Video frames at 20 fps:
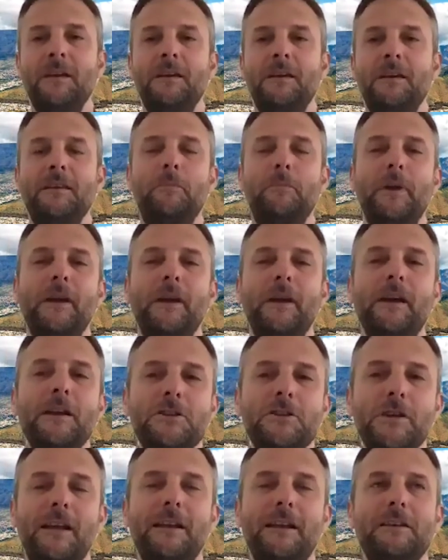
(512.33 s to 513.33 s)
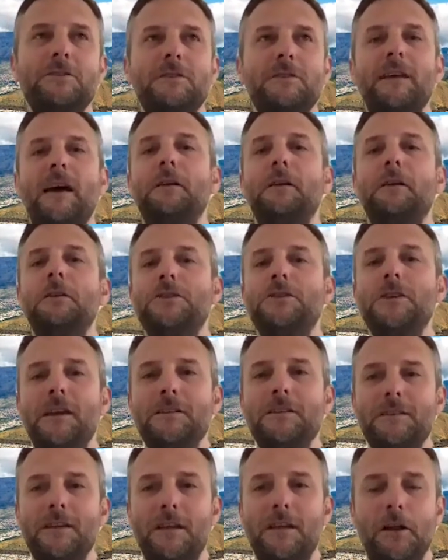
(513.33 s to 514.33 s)
The bigger challenge is how do you change
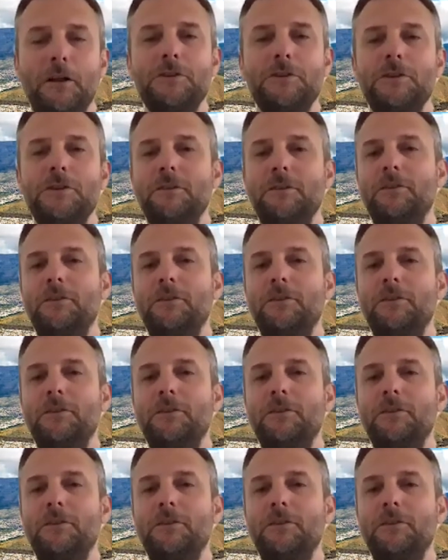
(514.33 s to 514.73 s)
the culture,